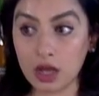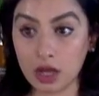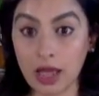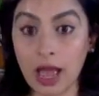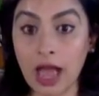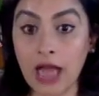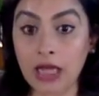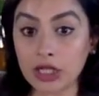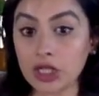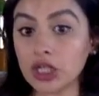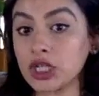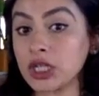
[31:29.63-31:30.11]

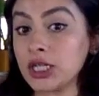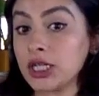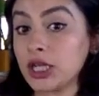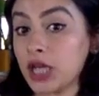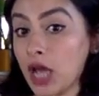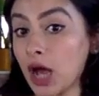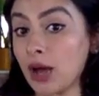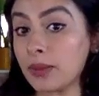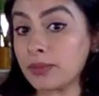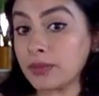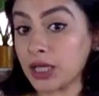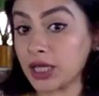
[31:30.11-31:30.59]
actually
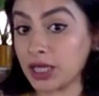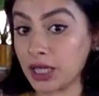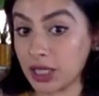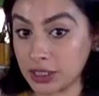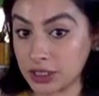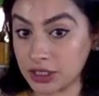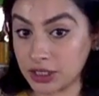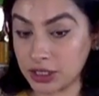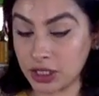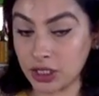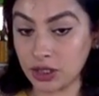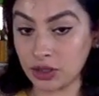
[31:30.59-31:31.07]
coming
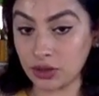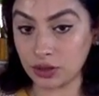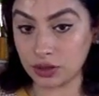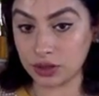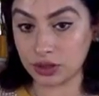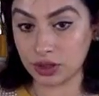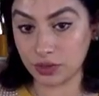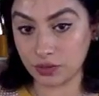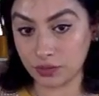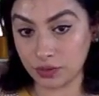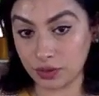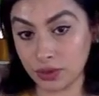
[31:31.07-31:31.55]
and seeing
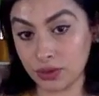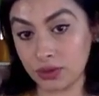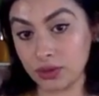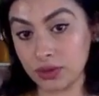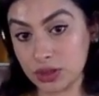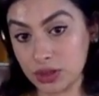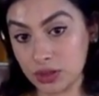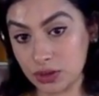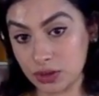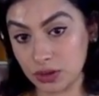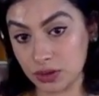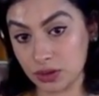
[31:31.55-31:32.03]
yourself through
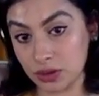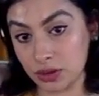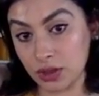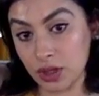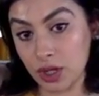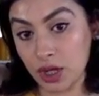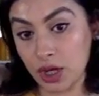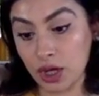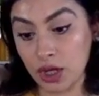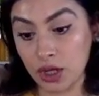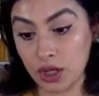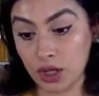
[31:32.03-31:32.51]

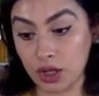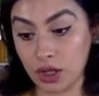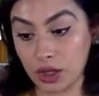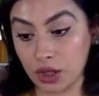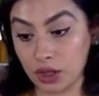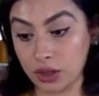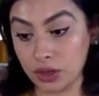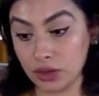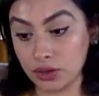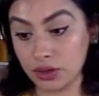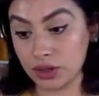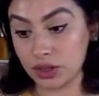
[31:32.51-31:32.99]
into
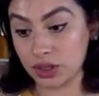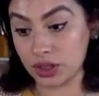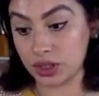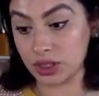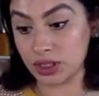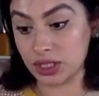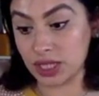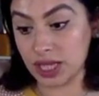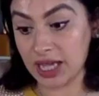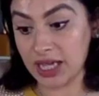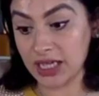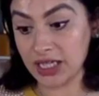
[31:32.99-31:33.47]

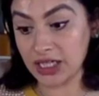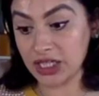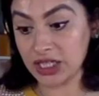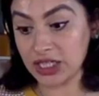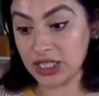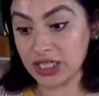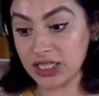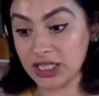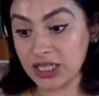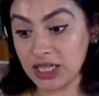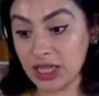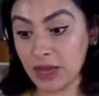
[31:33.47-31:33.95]
conclusions,
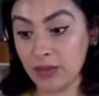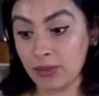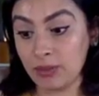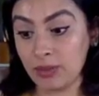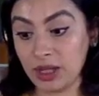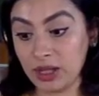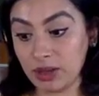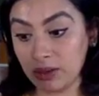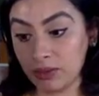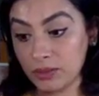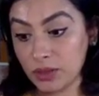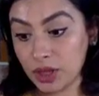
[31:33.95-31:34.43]
actually
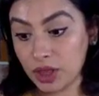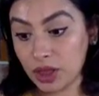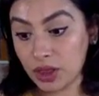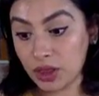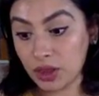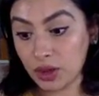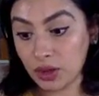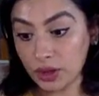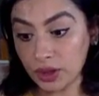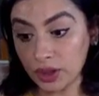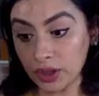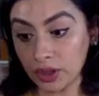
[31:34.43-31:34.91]
being
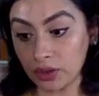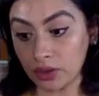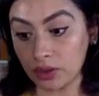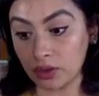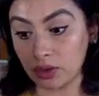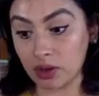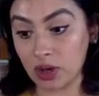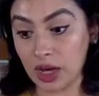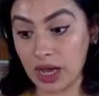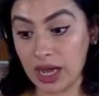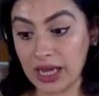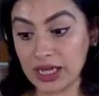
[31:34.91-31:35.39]

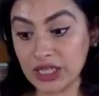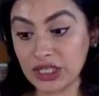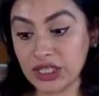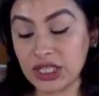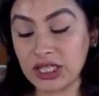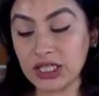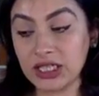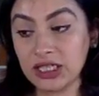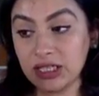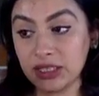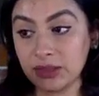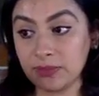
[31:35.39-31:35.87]
methodical,
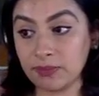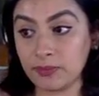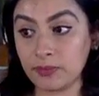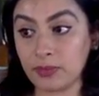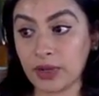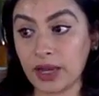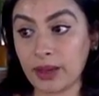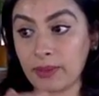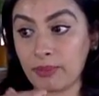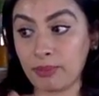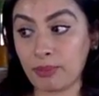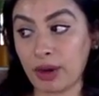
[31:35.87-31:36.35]
actually
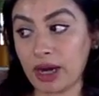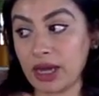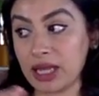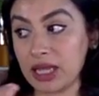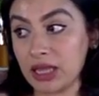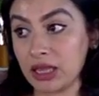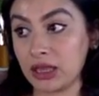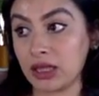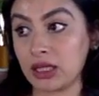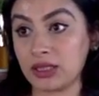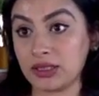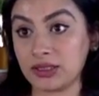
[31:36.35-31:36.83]
like
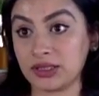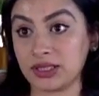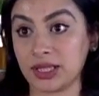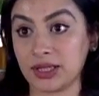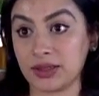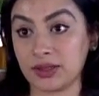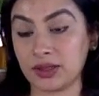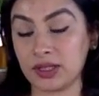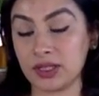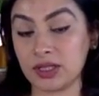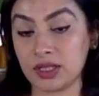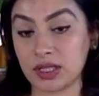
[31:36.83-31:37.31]
breaking things
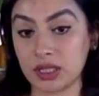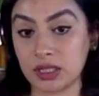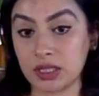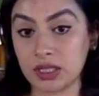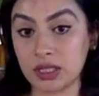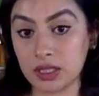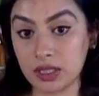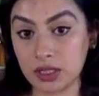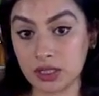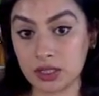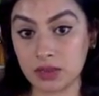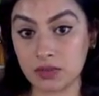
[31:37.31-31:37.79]
down into
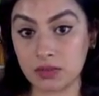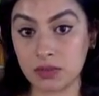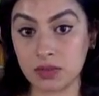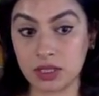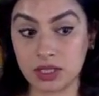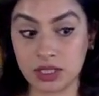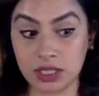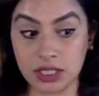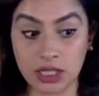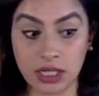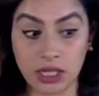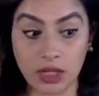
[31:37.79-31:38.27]

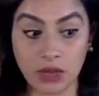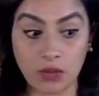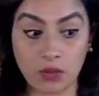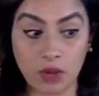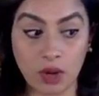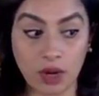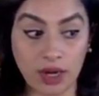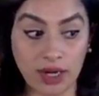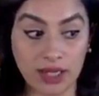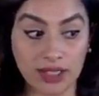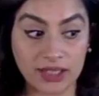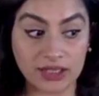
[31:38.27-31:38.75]
systems and seeing
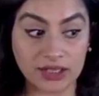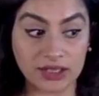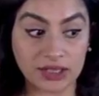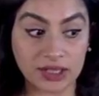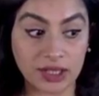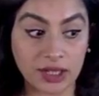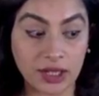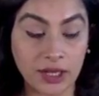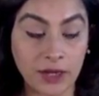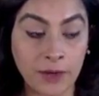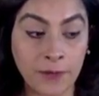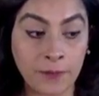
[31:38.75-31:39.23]
where it is
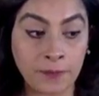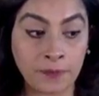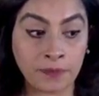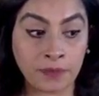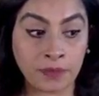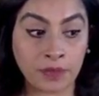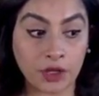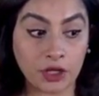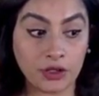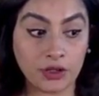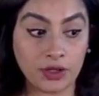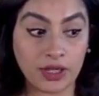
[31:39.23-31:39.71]
that
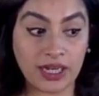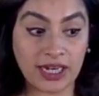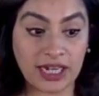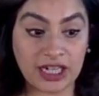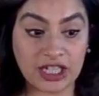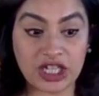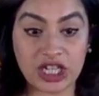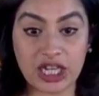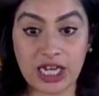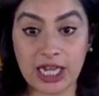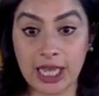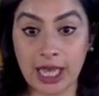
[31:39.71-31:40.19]
you can
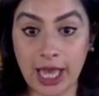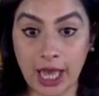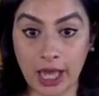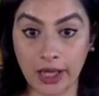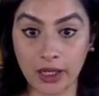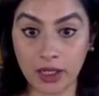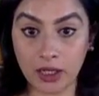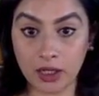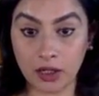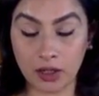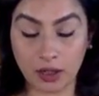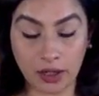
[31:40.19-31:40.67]
actually
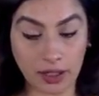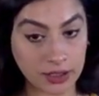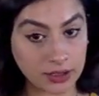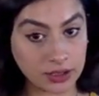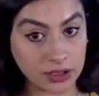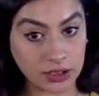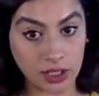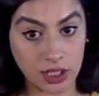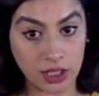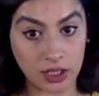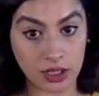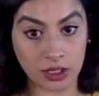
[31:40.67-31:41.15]

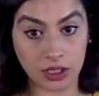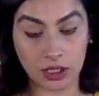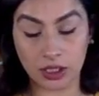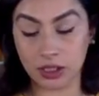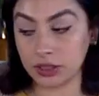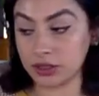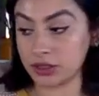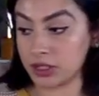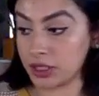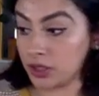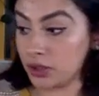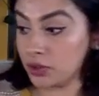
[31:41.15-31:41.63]
categorize certain
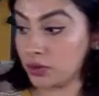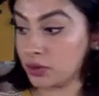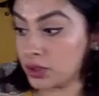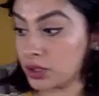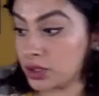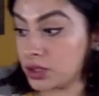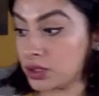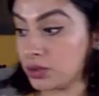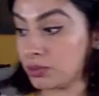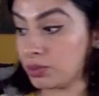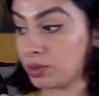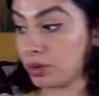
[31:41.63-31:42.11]
things in
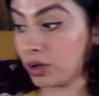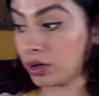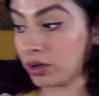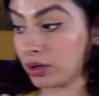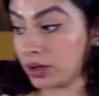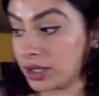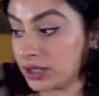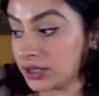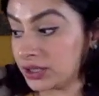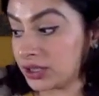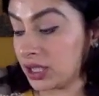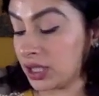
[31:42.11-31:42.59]
order to
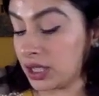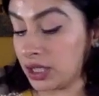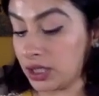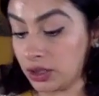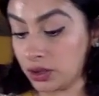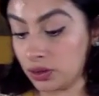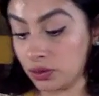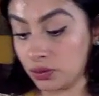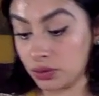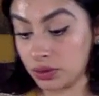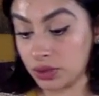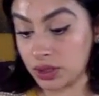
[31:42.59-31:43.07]
progress and
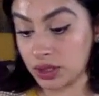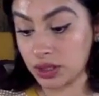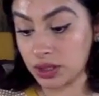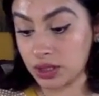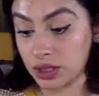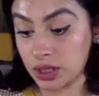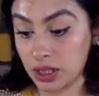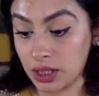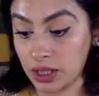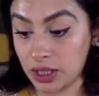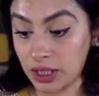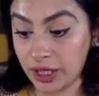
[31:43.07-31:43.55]
in order
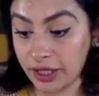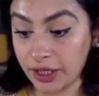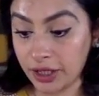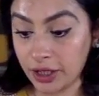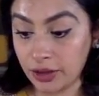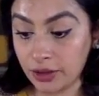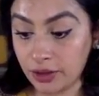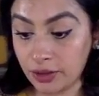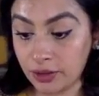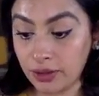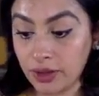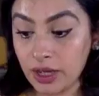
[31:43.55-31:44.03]
to, like,
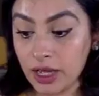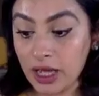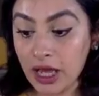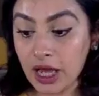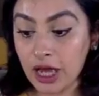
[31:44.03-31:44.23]
you know,